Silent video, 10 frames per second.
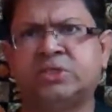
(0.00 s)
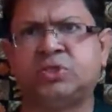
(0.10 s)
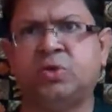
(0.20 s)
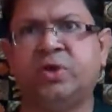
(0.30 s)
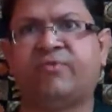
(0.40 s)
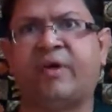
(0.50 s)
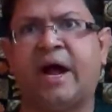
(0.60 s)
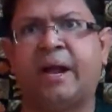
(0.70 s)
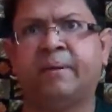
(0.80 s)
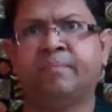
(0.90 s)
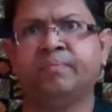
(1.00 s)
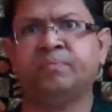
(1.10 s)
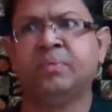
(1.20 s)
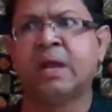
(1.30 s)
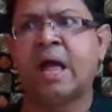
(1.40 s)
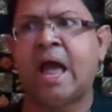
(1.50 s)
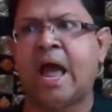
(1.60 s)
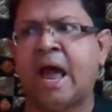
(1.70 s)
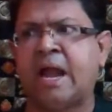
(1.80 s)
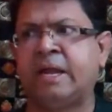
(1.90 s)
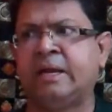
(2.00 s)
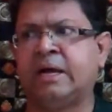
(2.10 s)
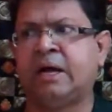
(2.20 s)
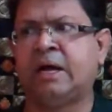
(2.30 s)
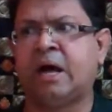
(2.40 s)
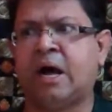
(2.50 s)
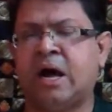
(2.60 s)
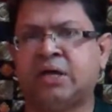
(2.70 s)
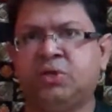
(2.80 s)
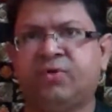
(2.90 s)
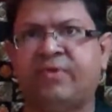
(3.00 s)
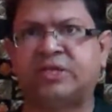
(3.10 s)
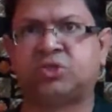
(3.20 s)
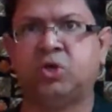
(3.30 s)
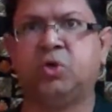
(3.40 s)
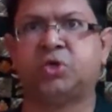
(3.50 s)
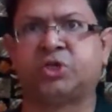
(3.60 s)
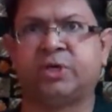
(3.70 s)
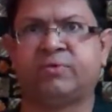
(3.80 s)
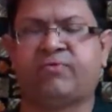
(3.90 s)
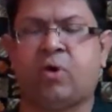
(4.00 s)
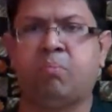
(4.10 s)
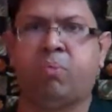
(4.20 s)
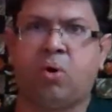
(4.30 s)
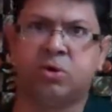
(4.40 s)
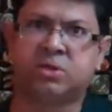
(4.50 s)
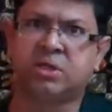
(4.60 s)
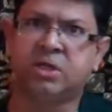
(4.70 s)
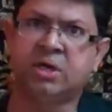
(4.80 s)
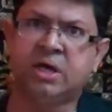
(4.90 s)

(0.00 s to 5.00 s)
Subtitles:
unified, and a unified solution for both